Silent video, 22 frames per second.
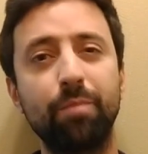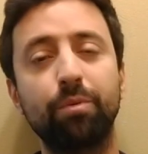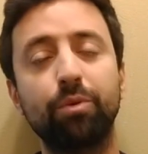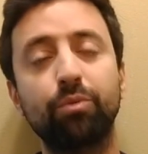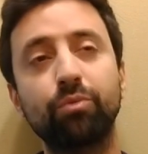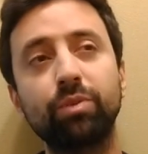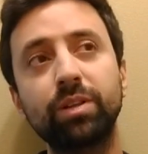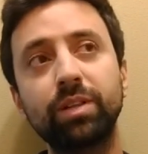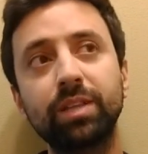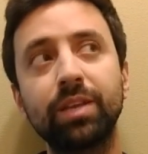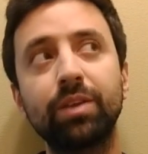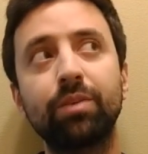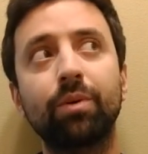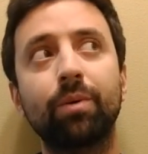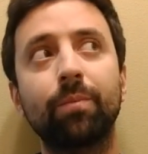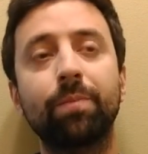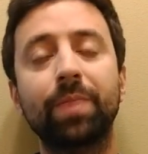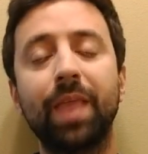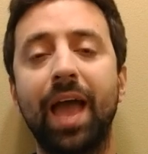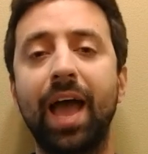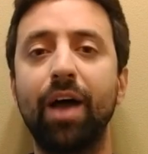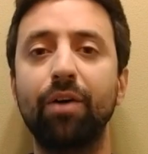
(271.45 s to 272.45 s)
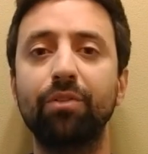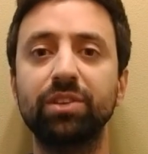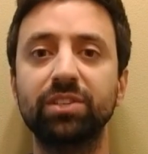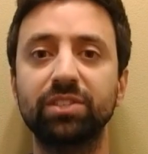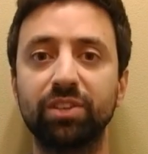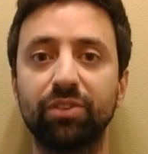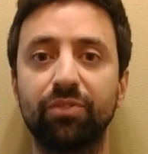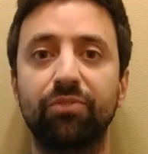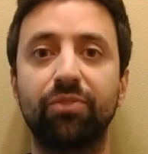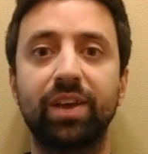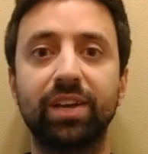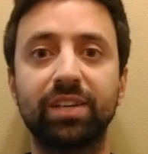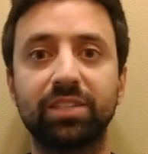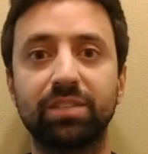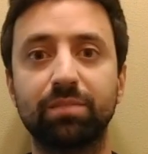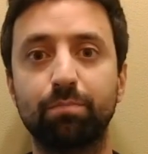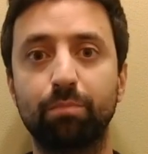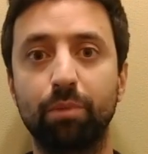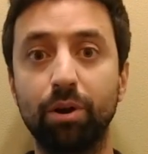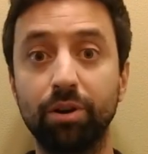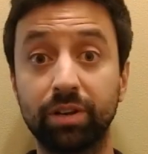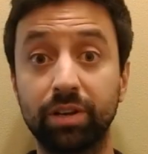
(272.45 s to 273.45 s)
But really, how this
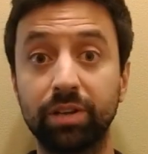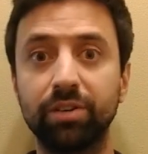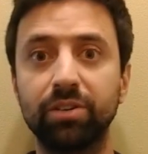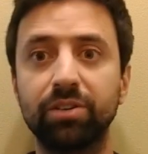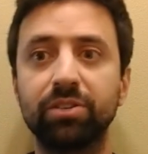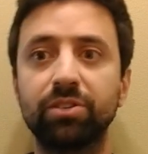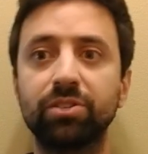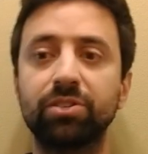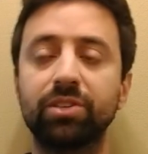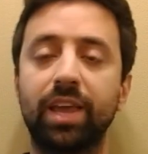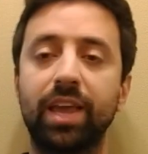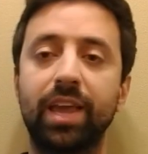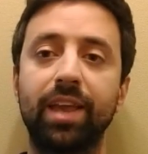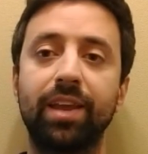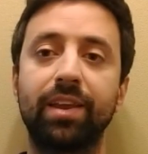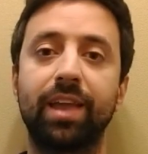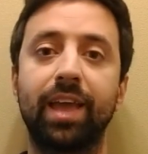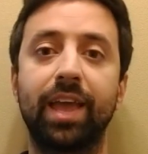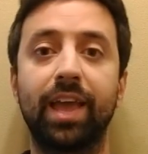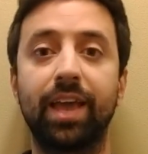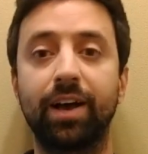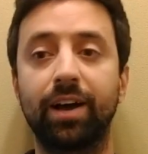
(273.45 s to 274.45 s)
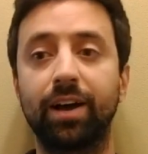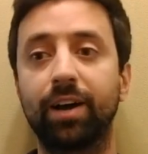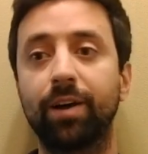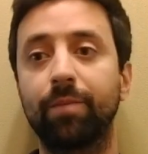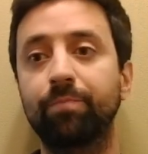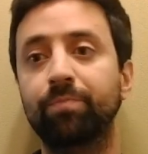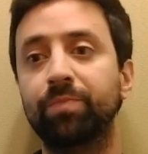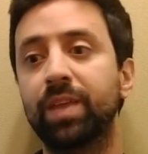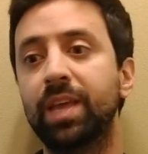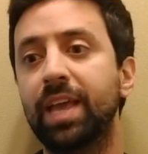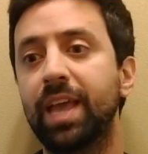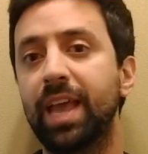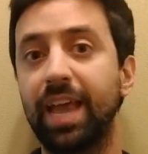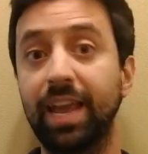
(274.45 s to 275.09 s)
affects marketers and um,